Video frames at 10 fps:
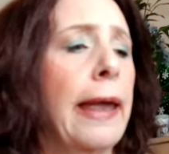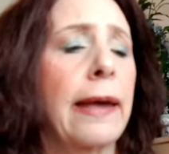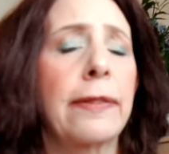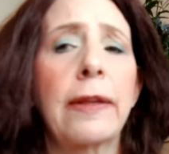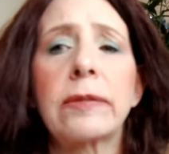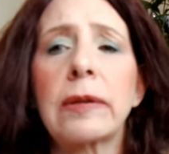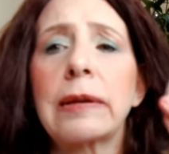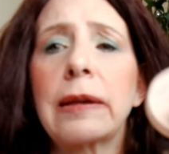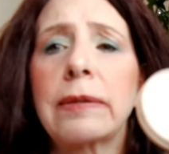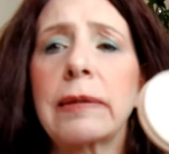And this
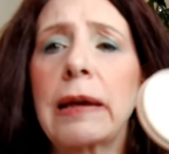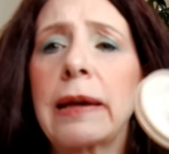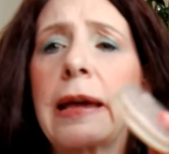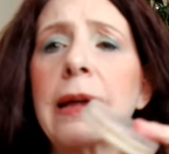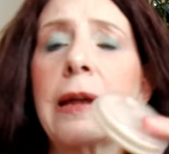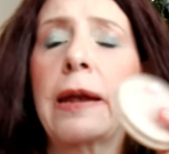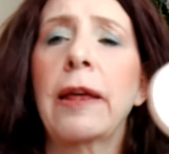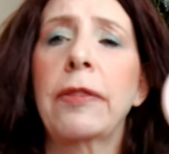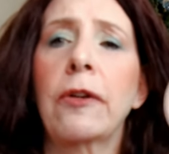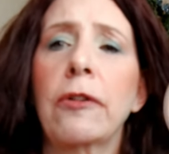is, again,
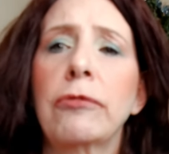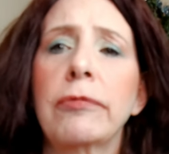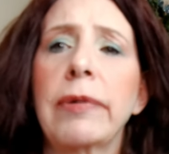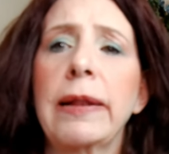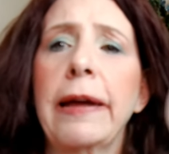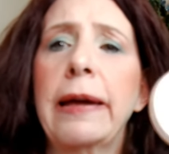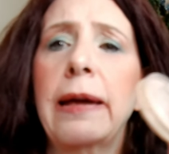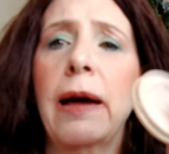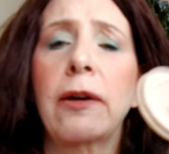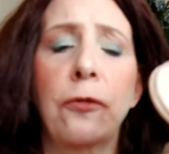another
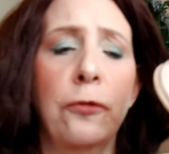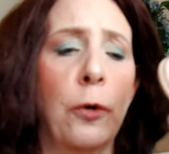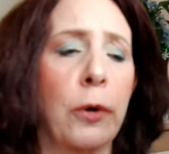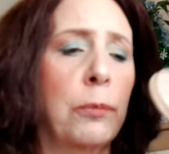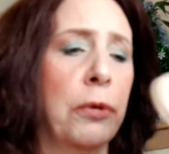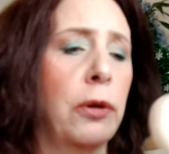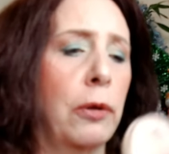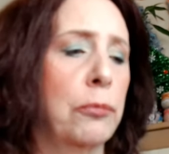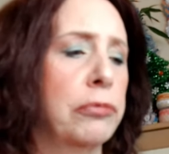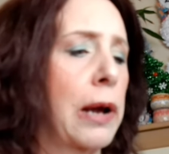really affordable
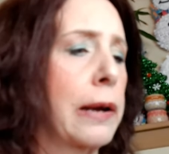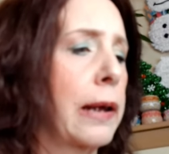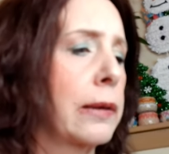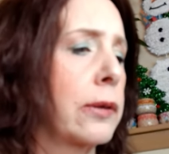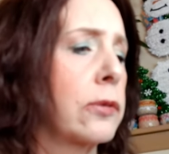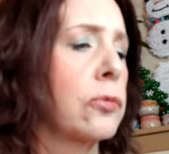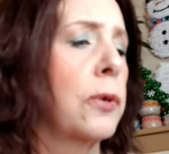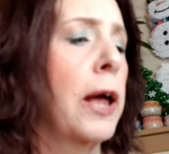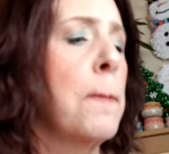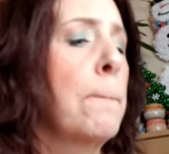product as
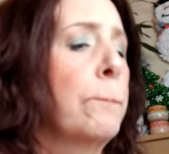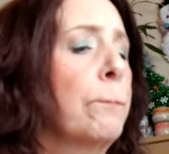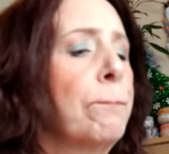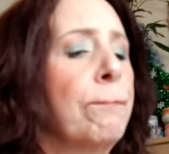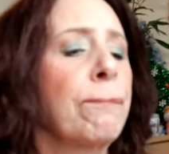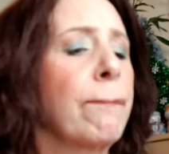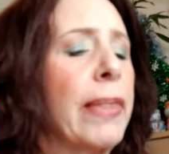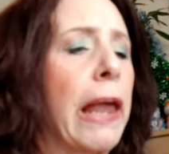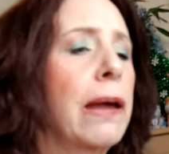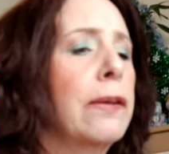well.
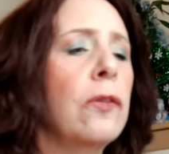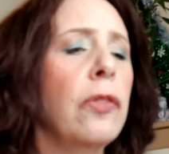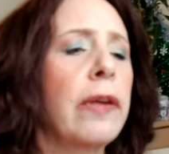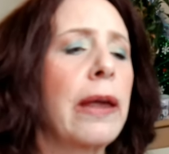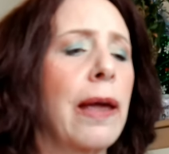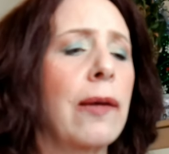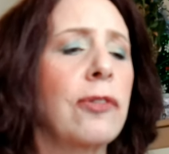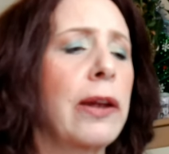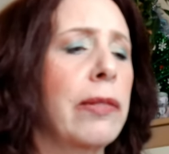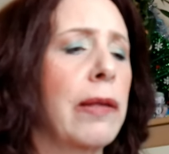I don't think I have
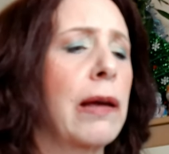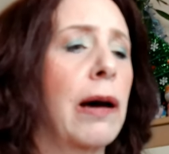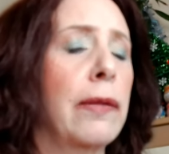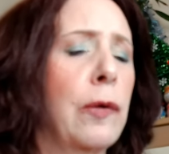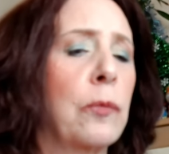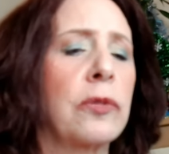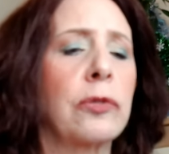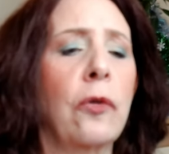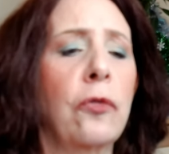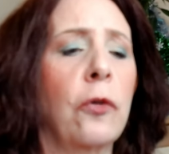anything on that was
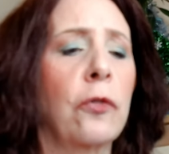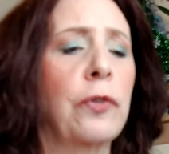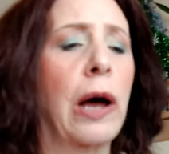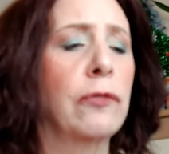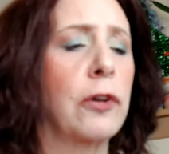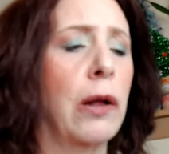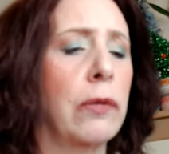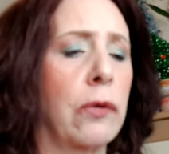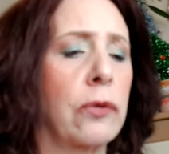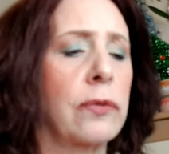over
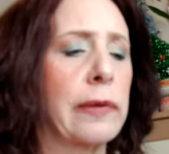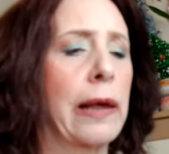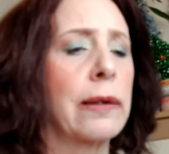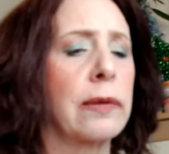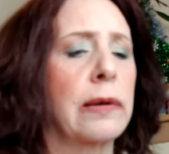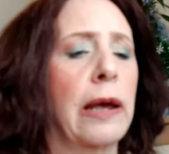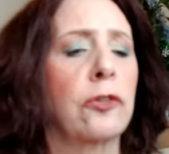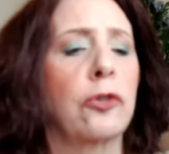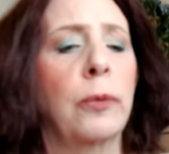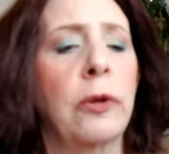$5 as an
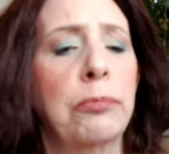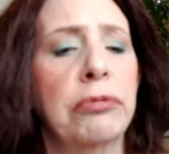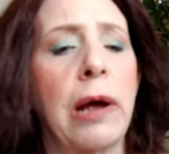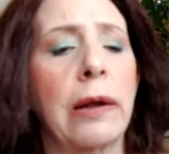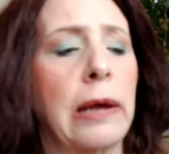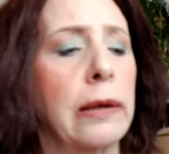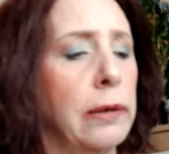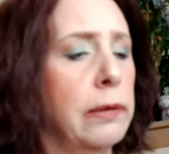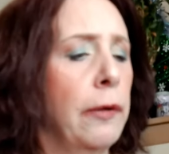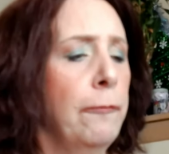actual
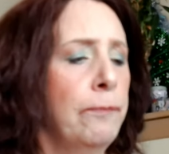product.